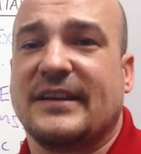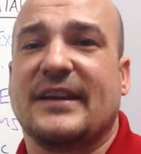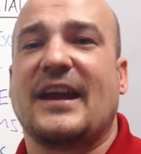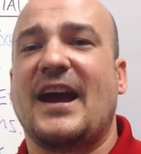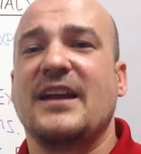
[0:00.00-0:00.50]

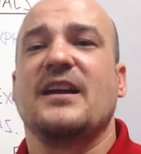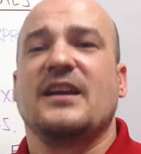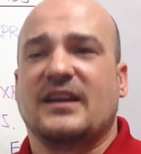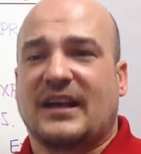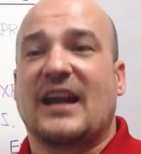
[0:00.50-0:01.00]
Okay,
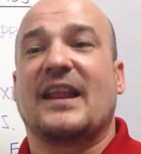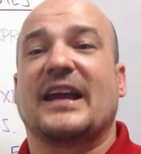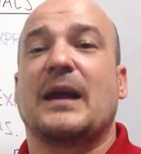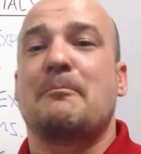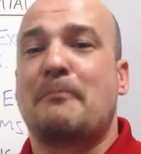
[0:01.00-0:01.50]
kind of like
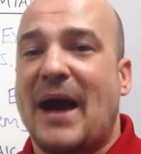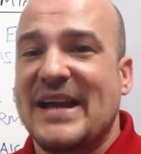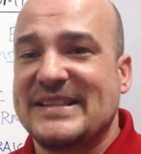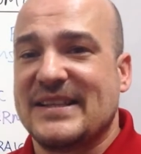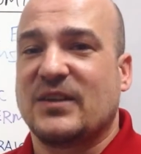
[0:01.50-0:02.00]
a
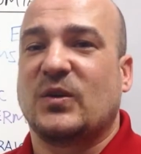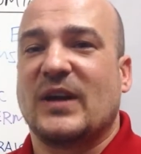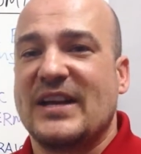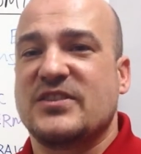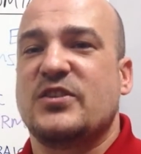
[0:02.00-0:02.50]
bicycle
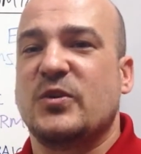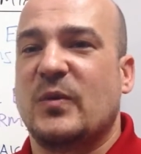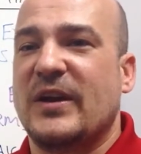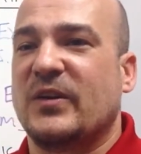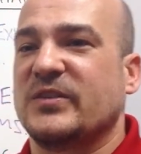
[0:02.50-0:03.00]
has two
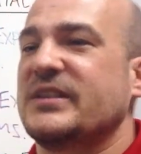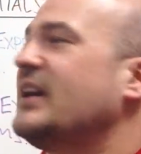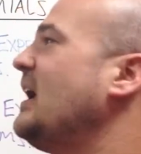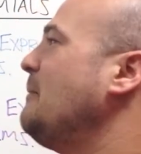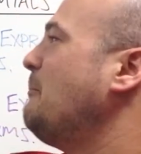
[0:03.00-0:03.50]
wheels.
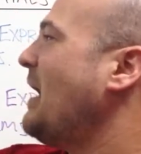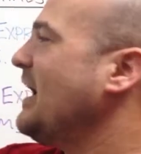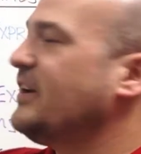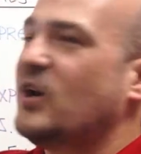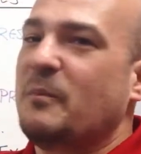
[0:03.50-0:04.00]
A
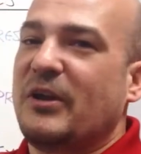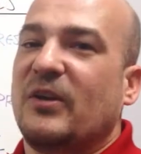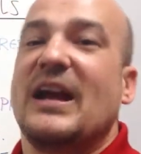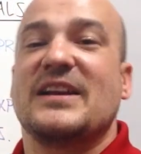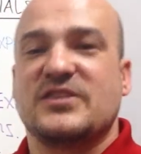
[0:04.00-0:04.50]
binomial
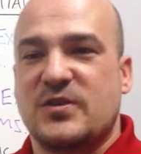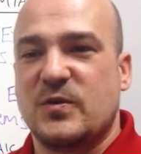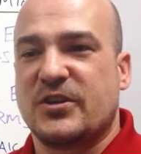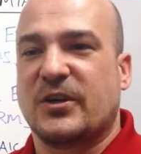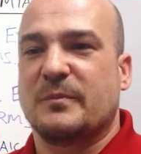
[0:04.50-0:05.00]
has two
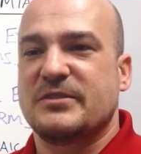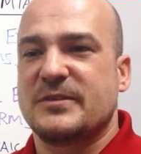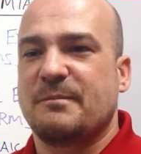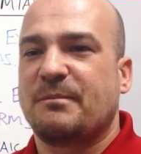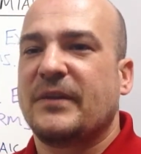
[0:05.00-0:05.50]
terms.
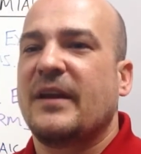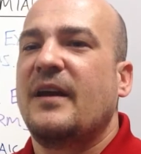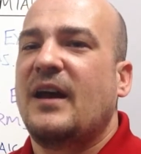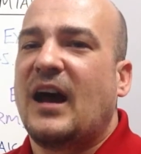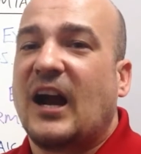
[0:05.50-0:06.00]

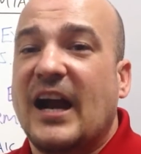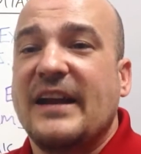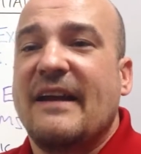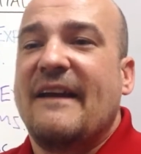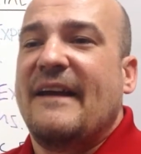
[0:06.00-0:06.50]
All
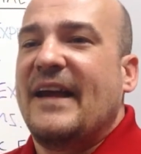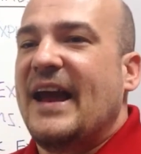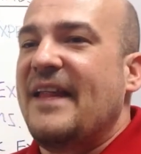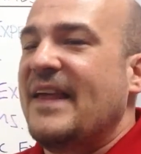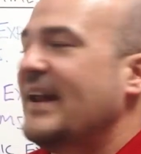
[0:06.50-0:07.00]
right,
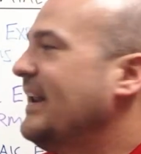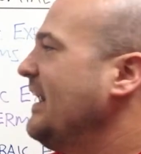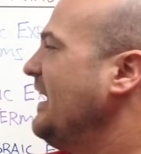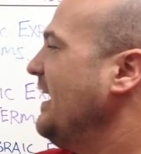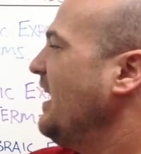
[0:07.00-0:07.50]
and then
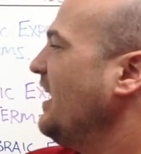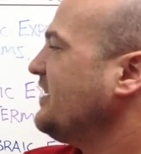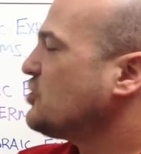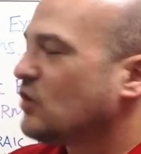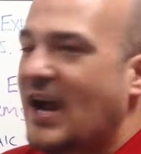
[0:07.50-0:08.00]
a
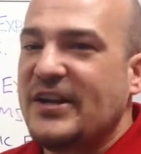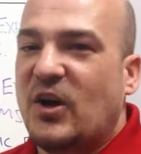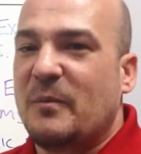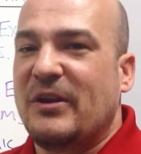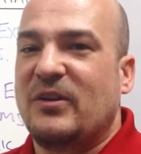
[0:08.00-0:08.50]

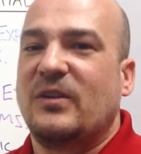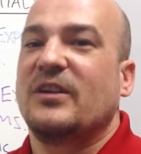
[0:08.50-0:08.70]
trinomial,